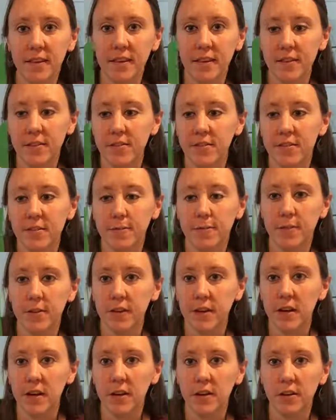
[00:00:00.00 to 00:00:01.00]
then I used
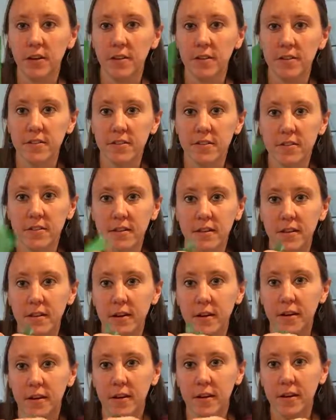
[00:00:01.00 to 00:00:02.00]
different colors
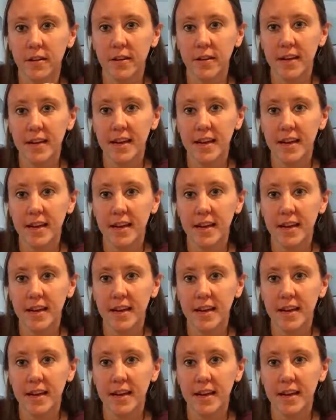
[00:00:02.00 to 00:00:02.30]
on